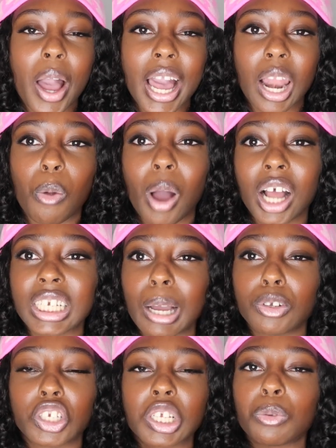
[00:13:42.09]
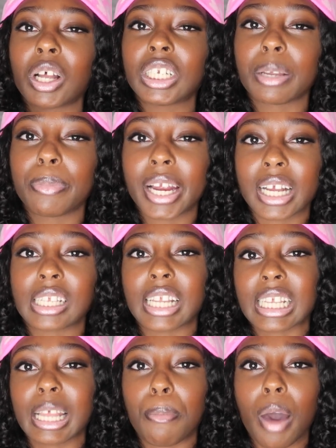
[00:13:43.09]
I kind of watch. I was just watching America's
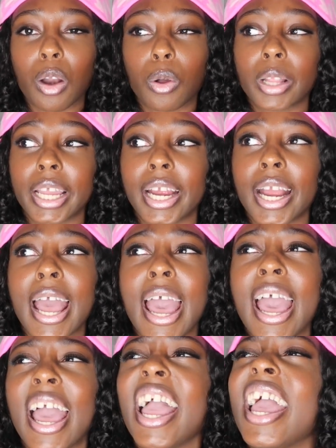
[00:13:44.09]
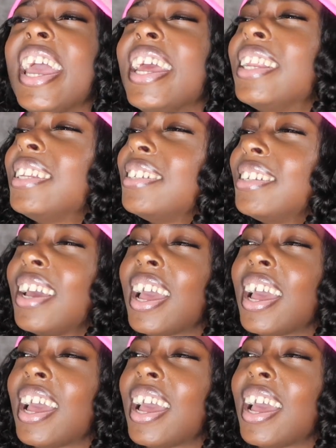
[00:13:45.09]
Next Top Model on there, and